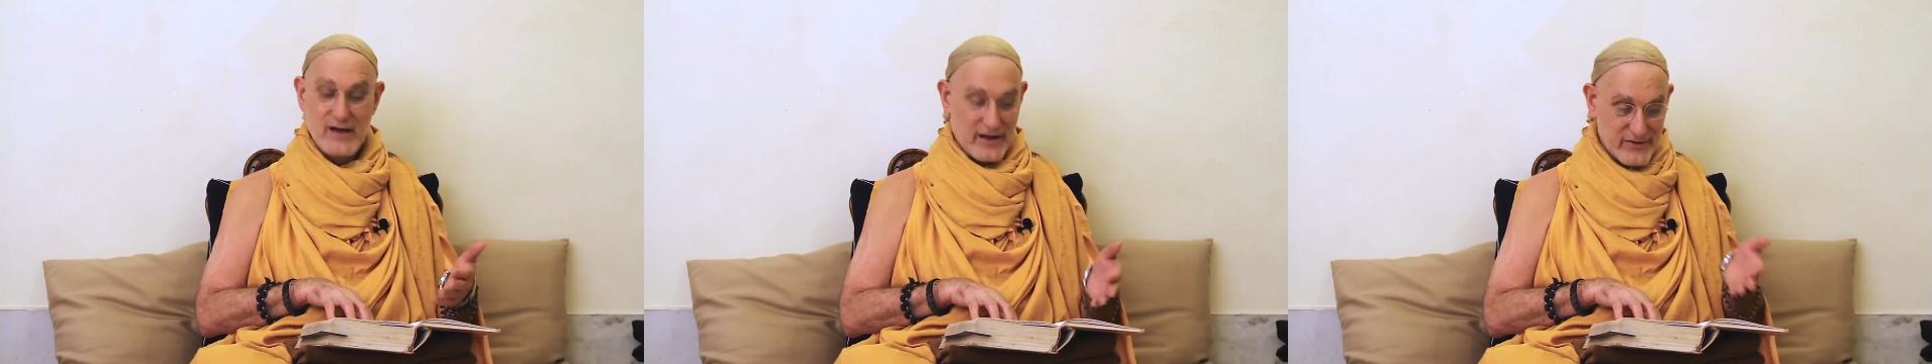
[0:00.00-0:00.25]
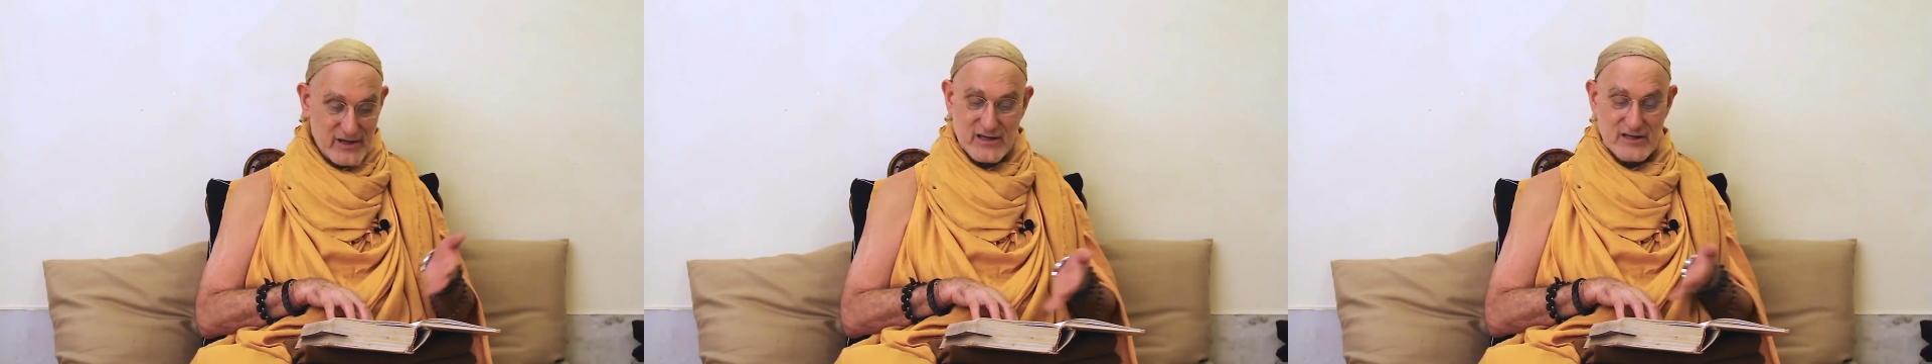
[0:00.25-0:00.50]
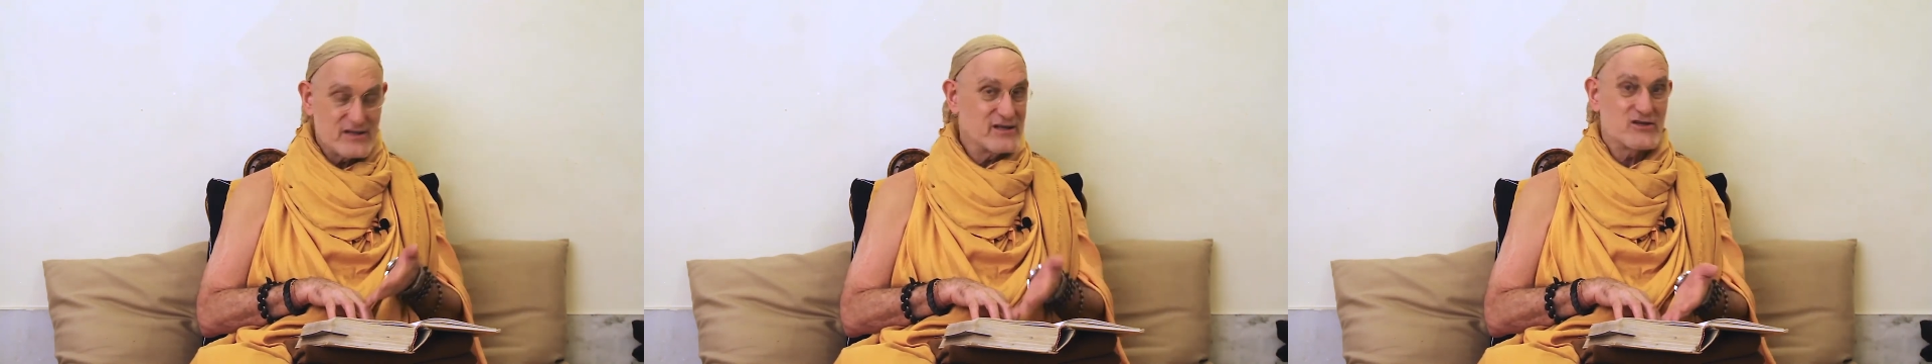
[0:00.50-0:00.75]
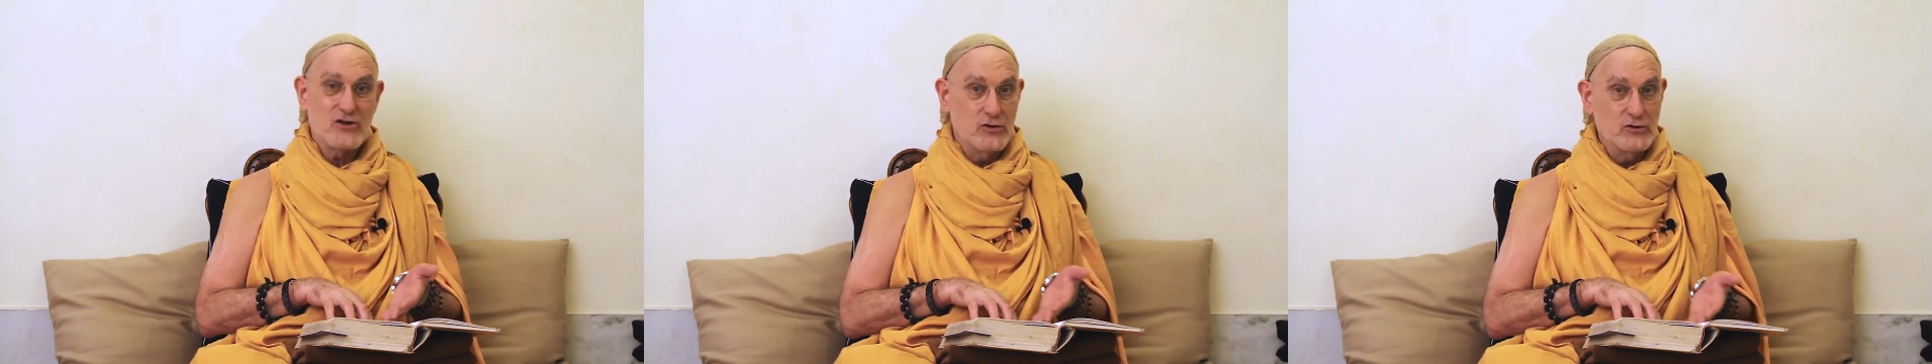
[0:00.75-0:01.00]
This is the
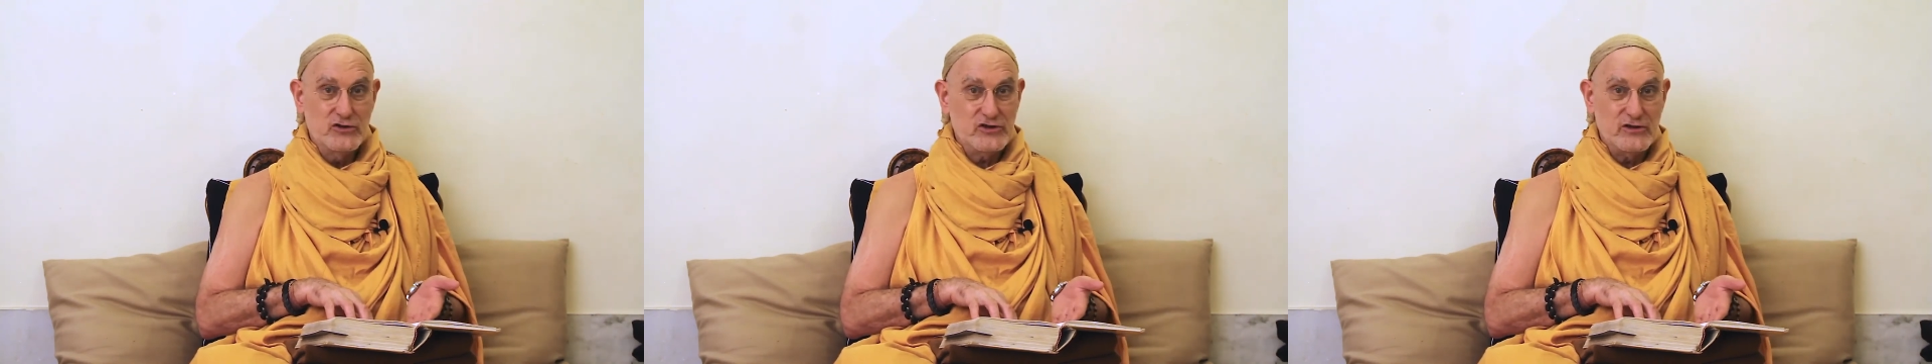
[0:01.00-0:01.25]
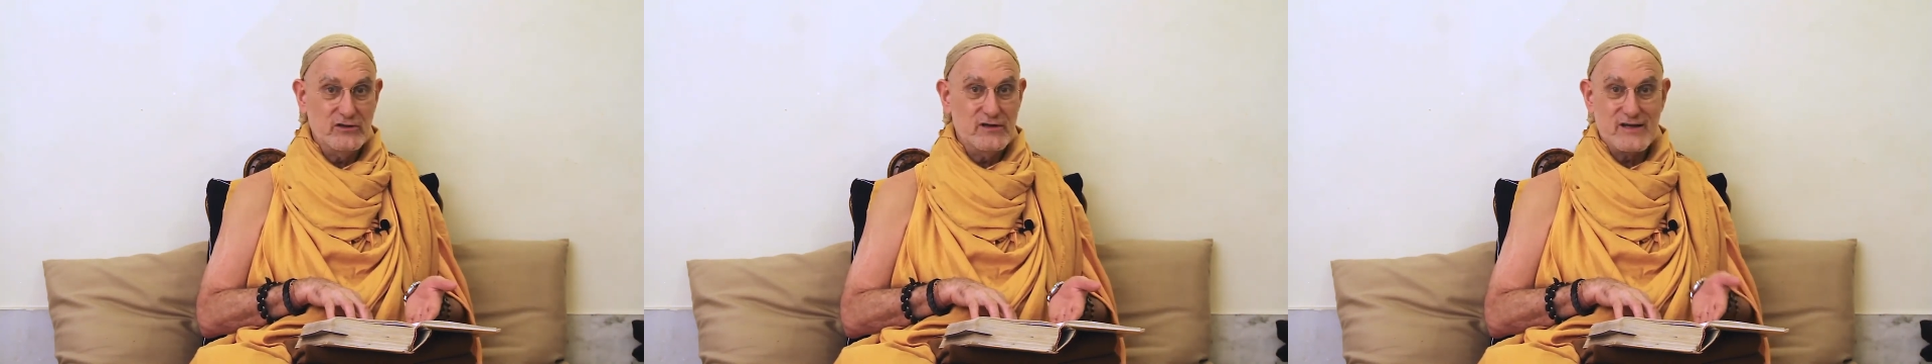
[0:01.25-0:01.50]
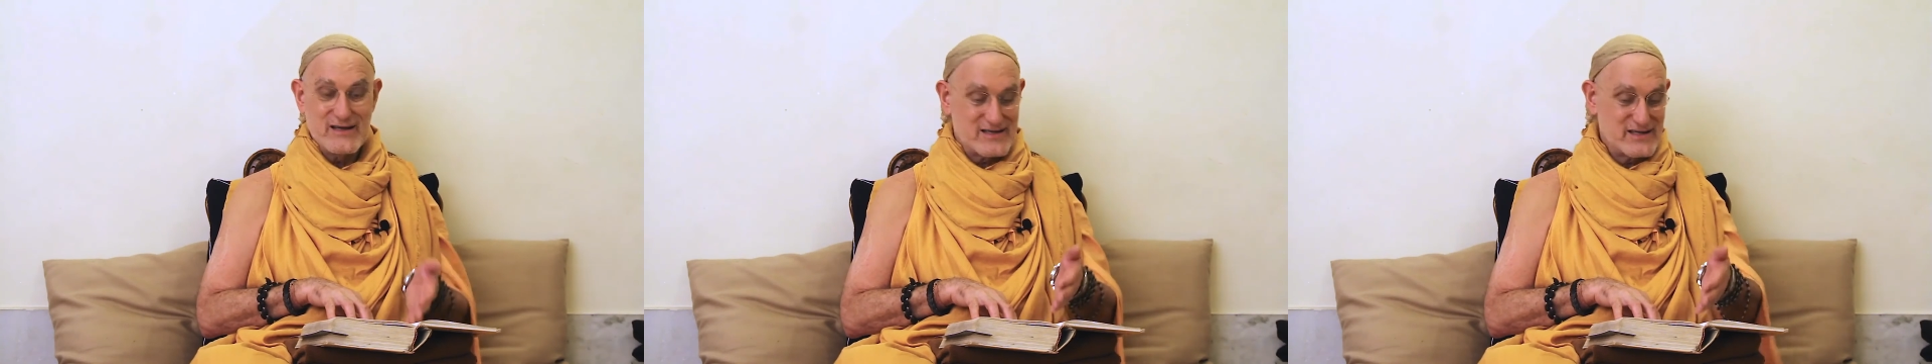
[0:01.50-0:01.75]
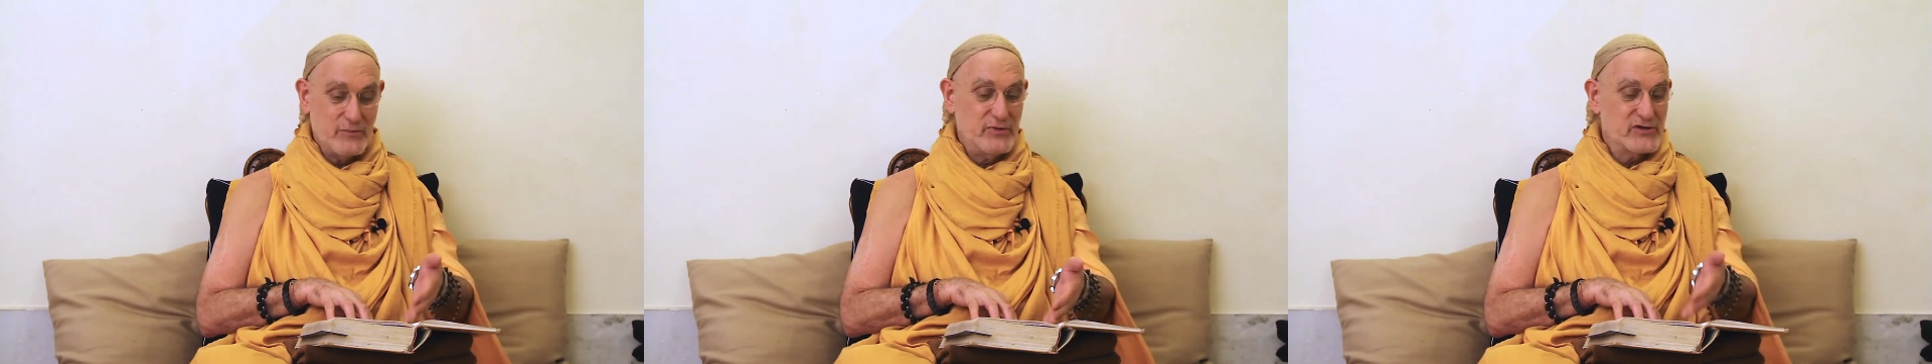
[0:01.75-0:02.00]
solution. His
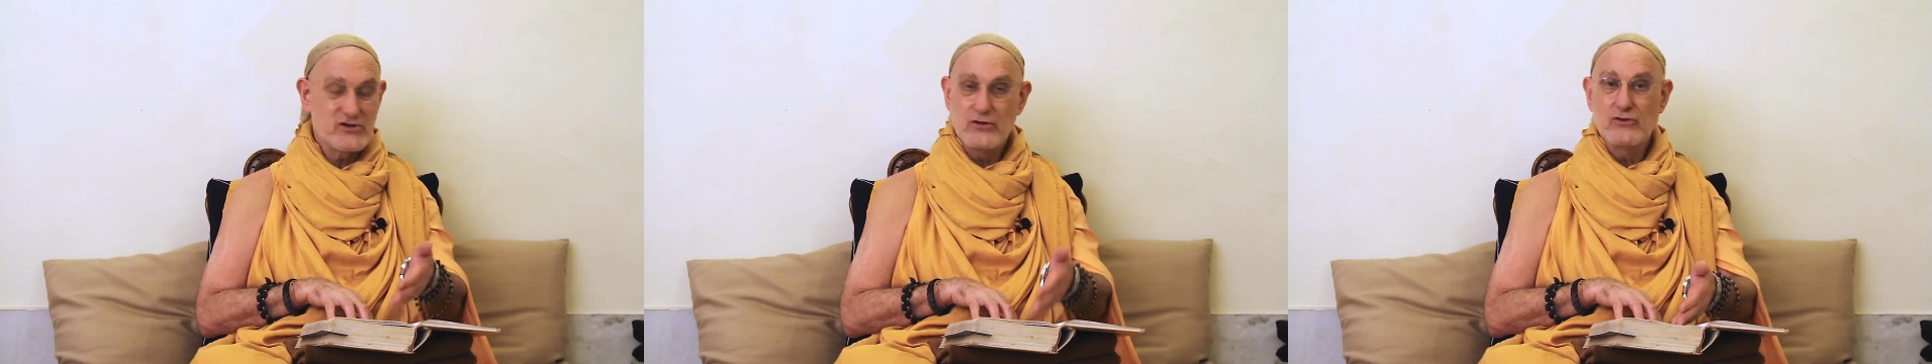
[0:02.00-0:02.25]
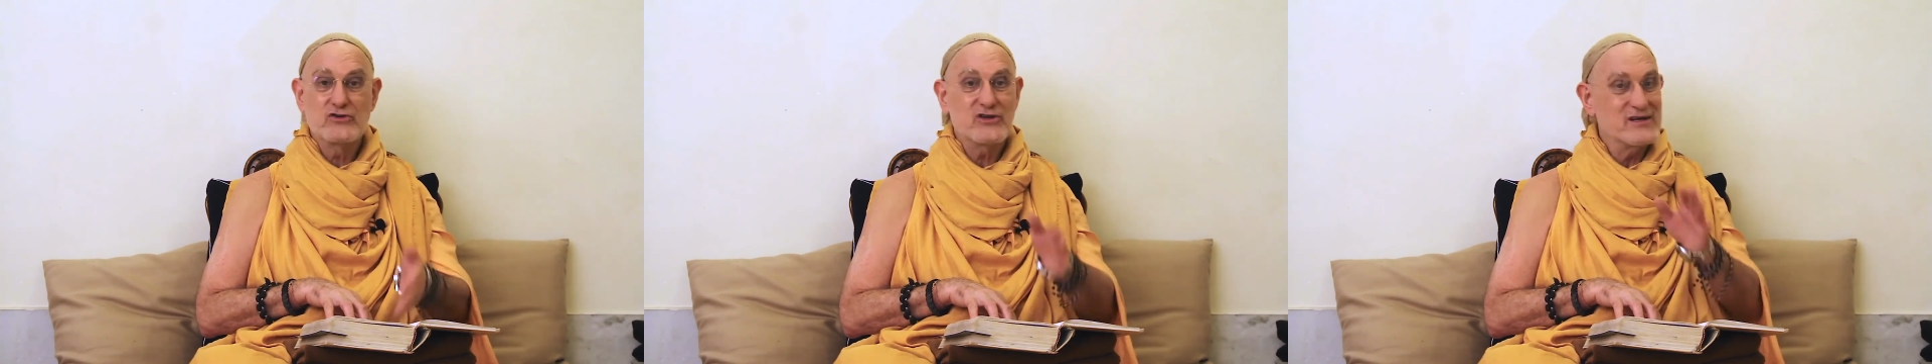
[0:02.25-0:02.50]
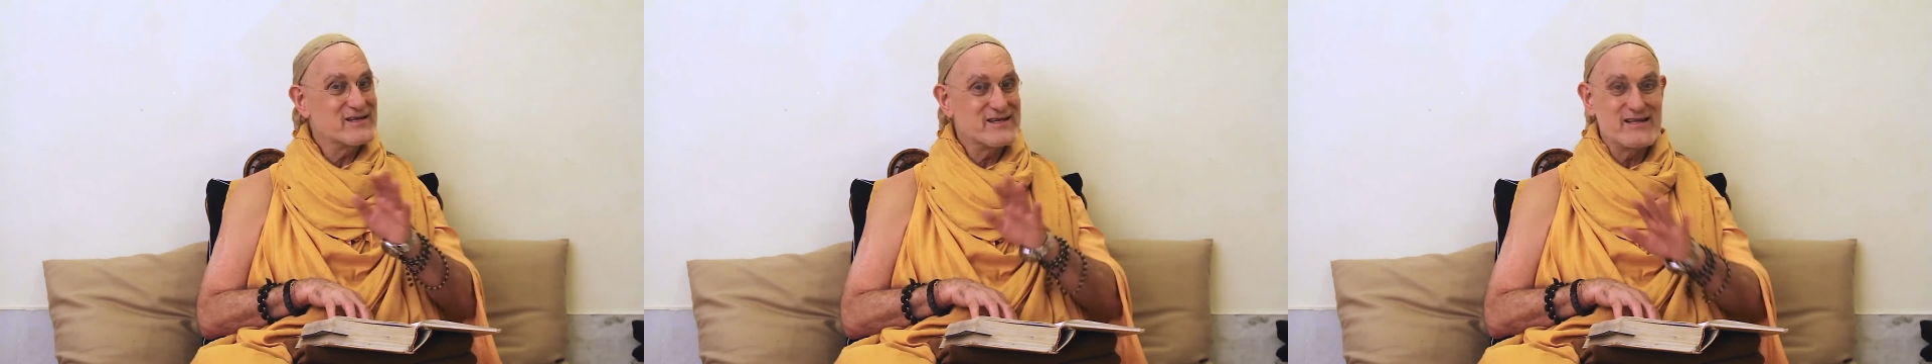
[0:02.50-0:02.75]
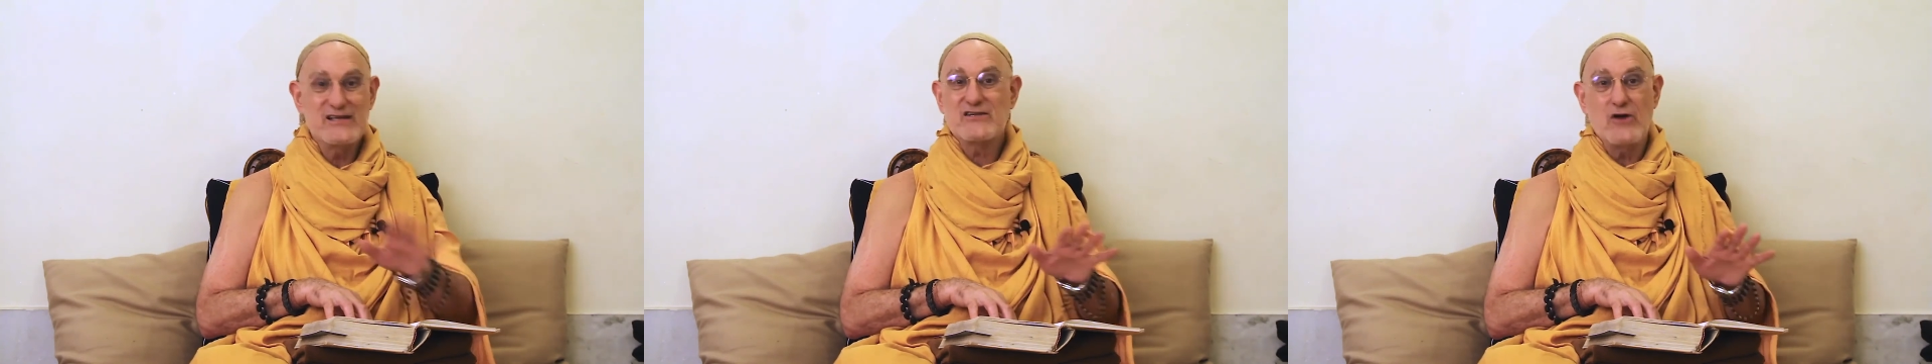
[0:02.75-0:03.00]
simple solution is
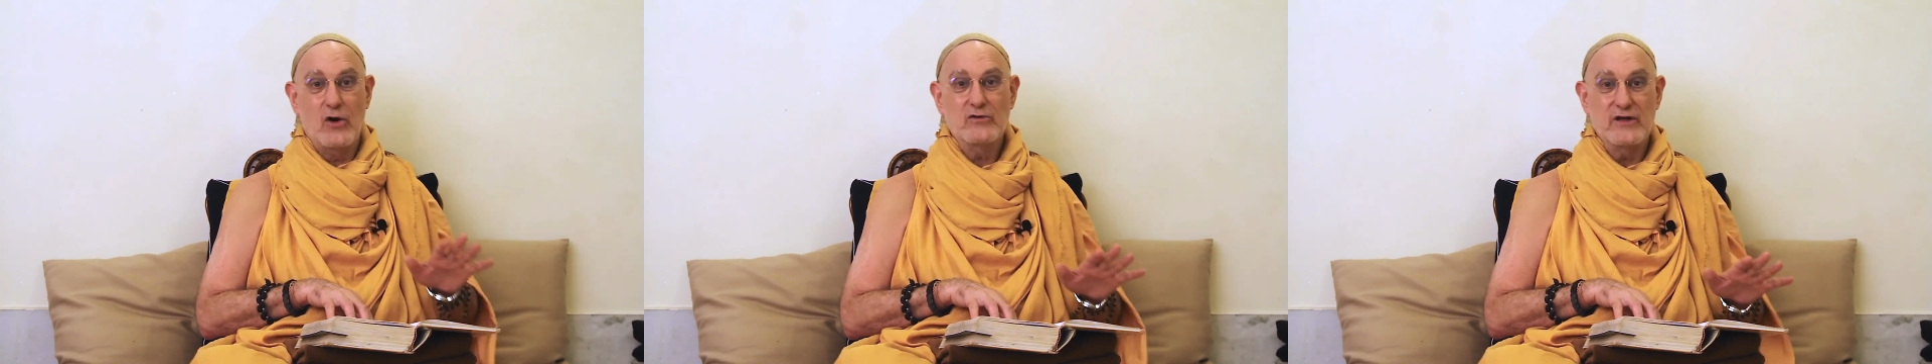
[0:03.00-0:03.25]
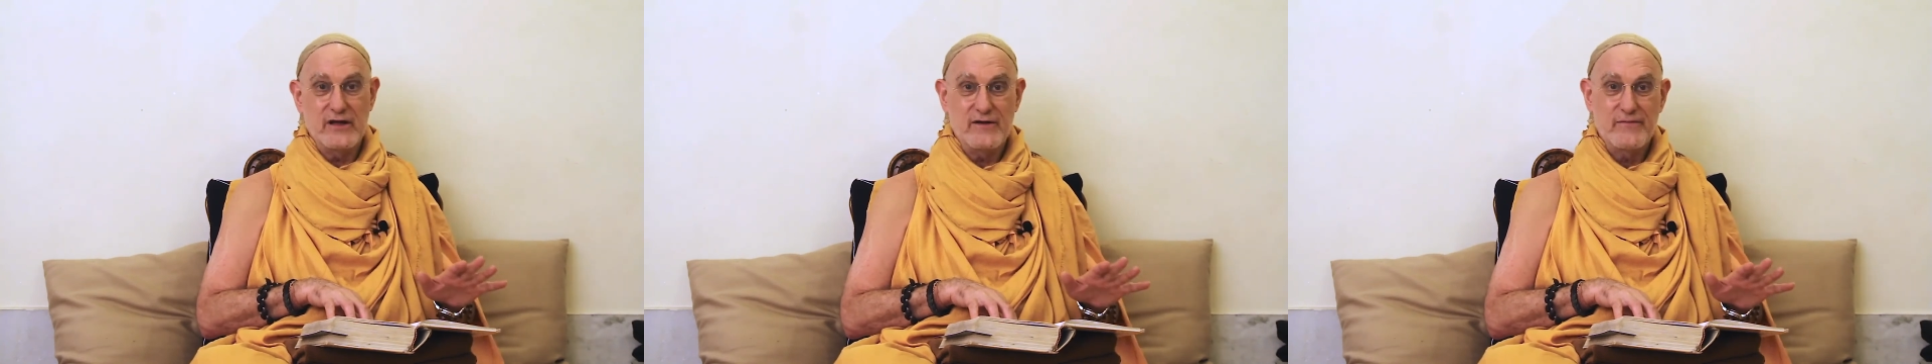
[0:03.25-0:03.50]
this only.